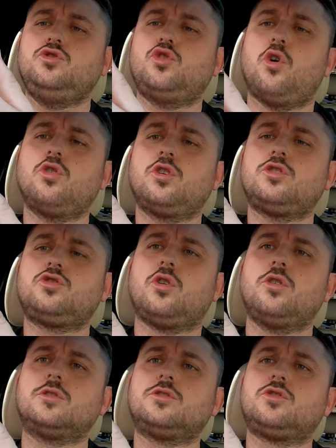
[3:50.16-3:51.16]
Dunk,
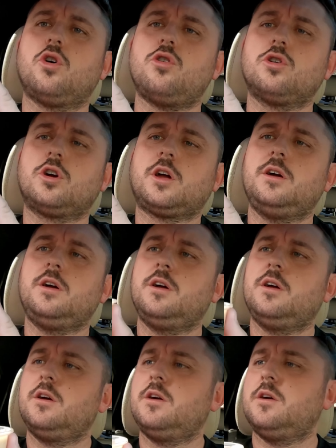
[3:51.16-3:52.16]
dunk, dunk.
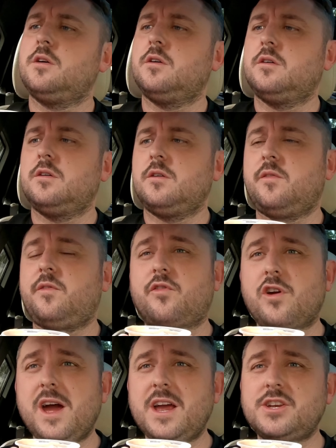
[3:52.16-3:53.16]

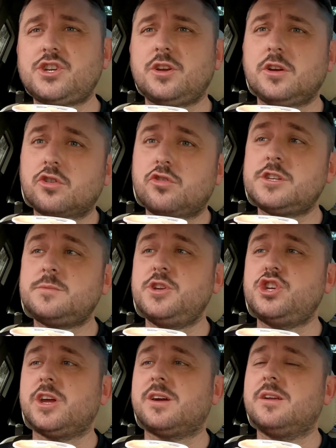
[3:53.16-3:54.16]
Fresh,
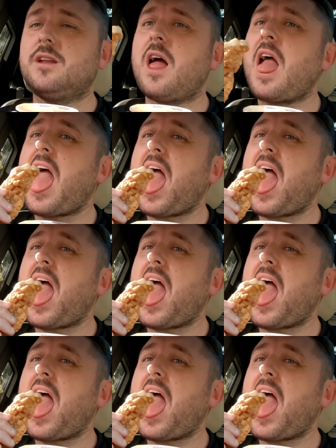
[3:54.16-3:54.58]
crispy chicken.